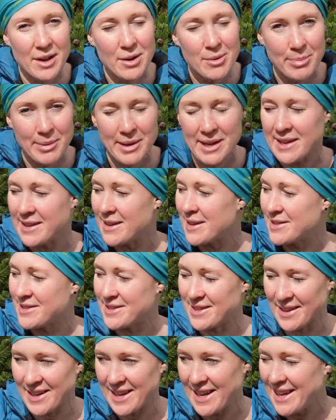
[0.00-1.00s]
it'll be
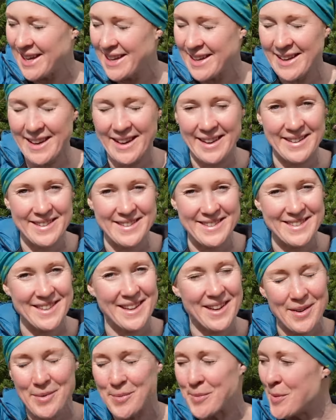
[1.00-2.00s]
sunny and
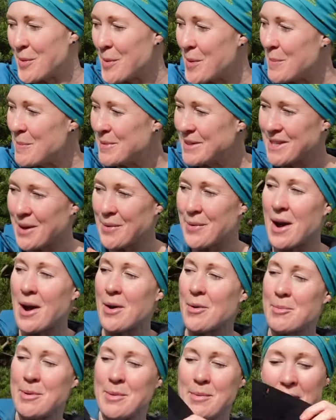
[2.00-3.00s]
warm, so I
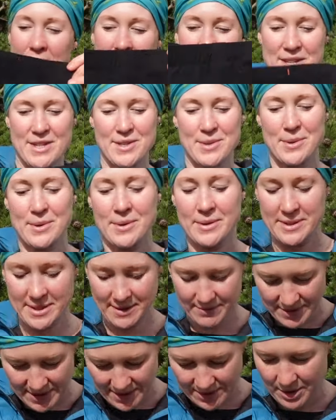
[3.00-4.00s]
will be wearing shorts.
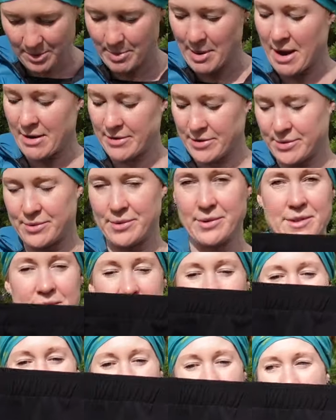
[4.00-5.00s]
I've just got a pair of shorts
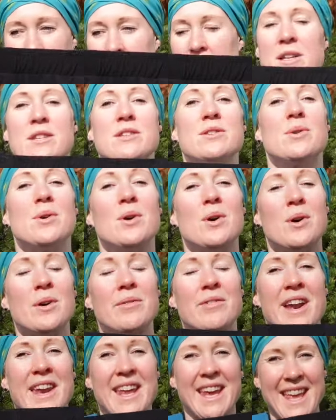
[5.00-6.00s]
from Soar
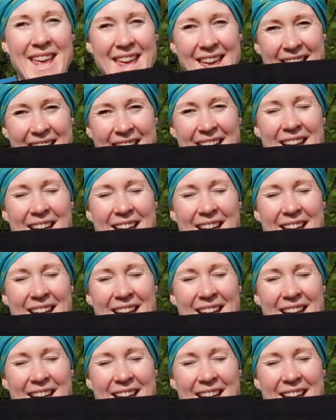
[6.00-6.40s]
running here,